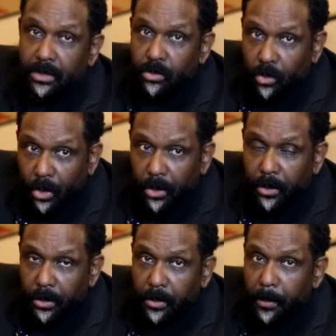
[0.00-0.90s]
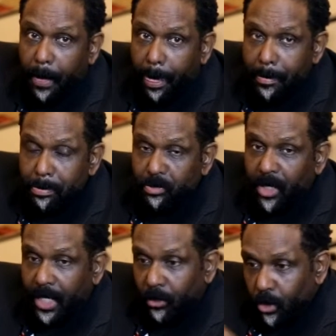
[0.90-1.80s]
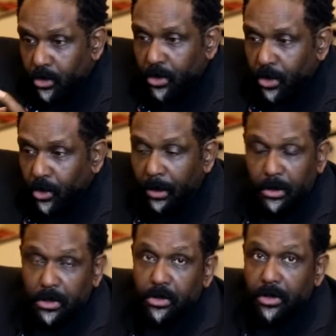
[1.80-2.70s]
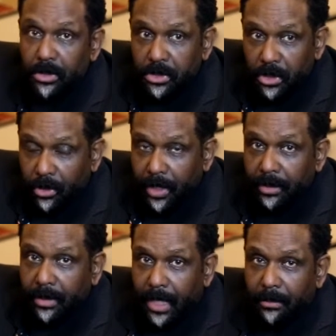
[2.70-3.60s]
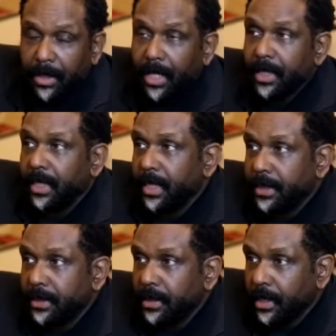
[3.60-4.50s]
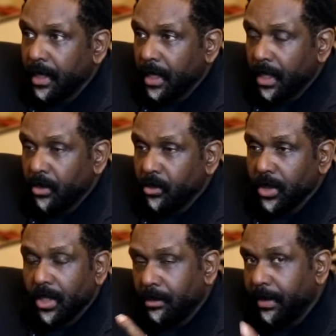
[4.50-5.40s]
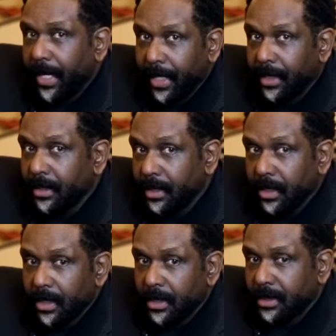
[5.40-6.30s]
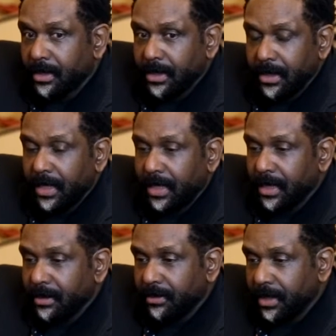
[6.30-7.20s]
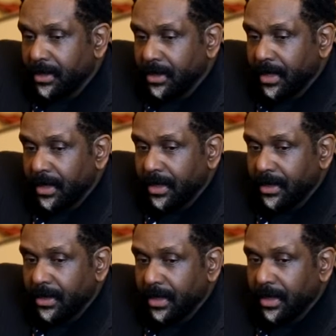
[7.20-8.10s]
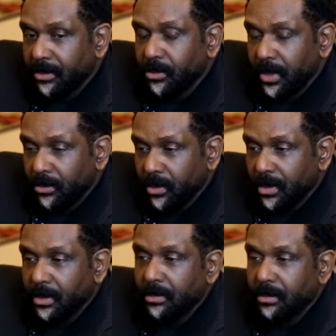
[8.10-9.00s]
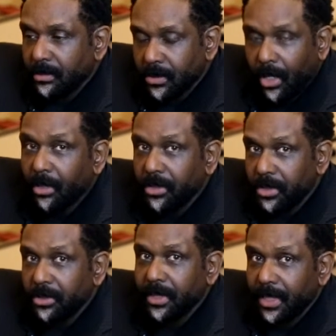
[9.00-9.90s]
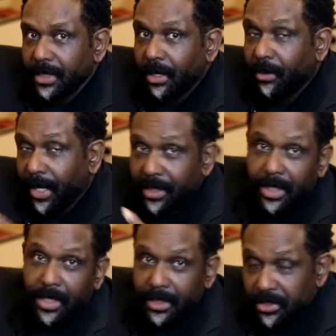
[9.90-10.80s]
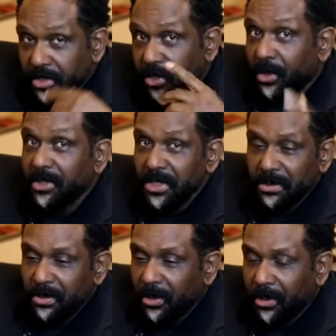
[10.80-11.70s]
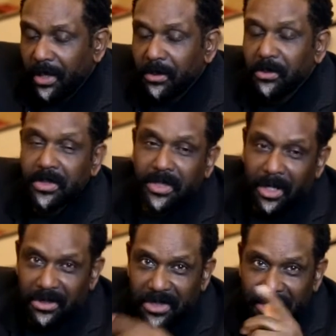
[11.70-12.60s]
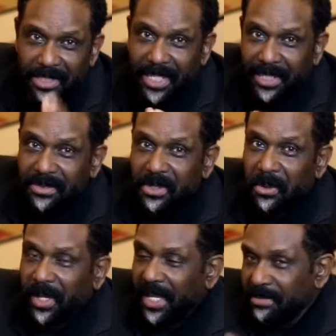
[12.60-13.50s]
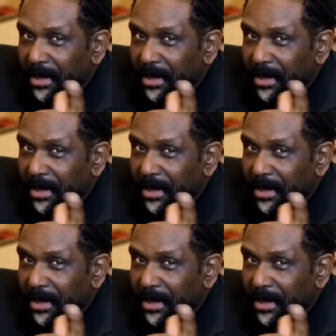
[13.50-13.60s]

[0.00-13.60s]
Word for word: His word. And I want you to go. I want you to enjoy it. Amen. And uh, we'll come back uh, in the end of this and uh, we will talk to you again. All right? Listen, go into the program and we'll talk to you a little later. Okay,